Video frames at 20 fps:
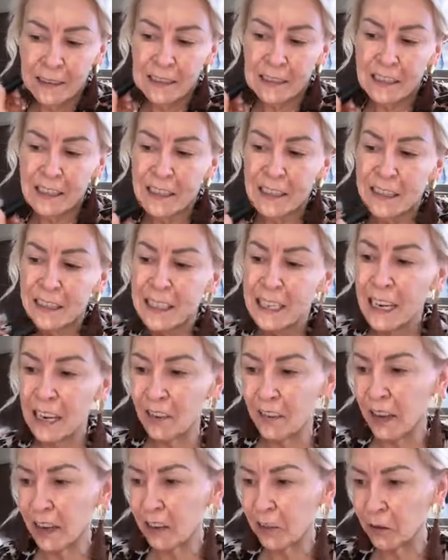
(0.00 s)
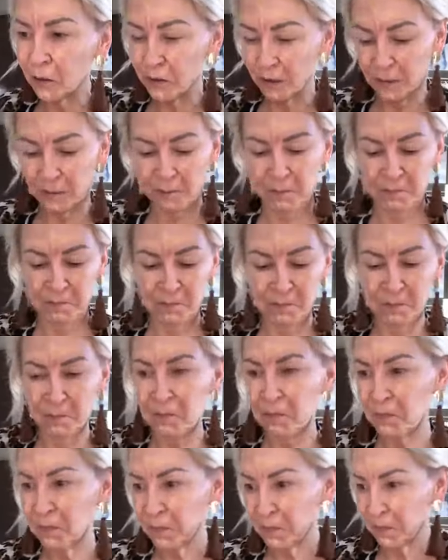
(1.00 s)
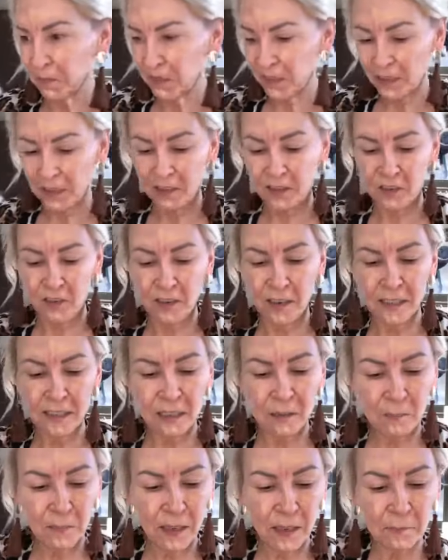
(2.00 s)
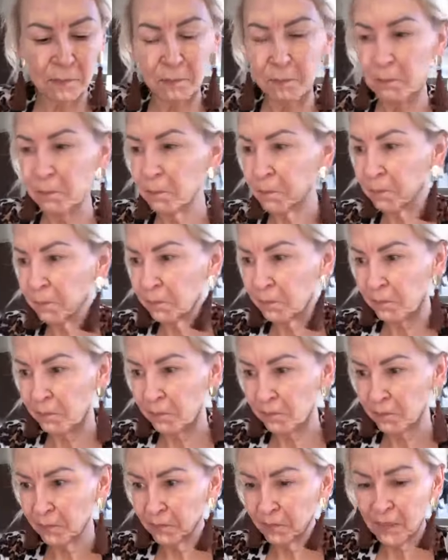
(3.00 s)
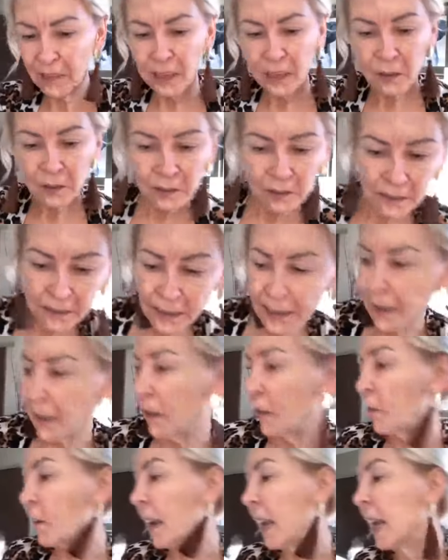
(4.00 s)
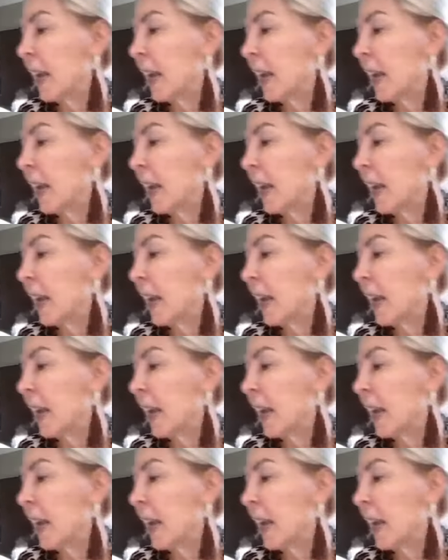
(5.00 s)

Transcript: Let's just see how that goes. And try something there now.